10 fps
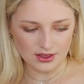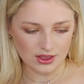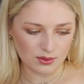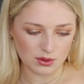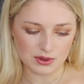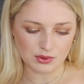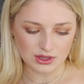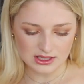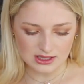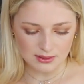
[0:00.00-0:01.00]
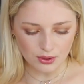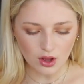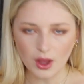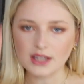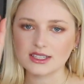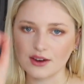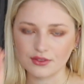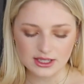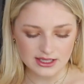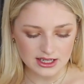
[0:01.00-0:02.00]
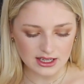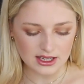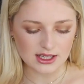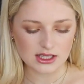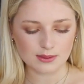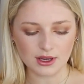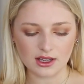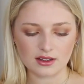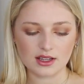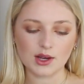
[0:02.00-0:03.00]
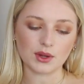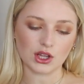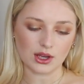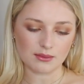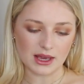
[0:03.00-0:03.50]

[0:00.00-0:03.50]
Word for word: I think it would be really simple, definitely tedious, but it would look